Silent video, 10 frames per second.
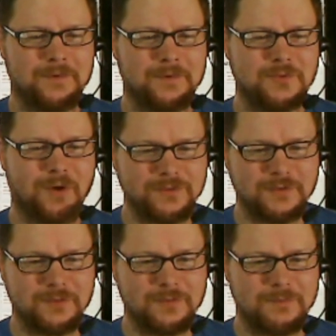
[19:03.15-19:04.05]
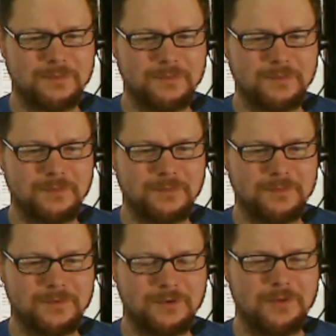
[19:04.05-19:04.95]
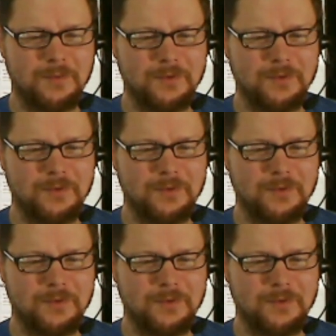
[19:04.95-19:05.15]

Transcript: But you also do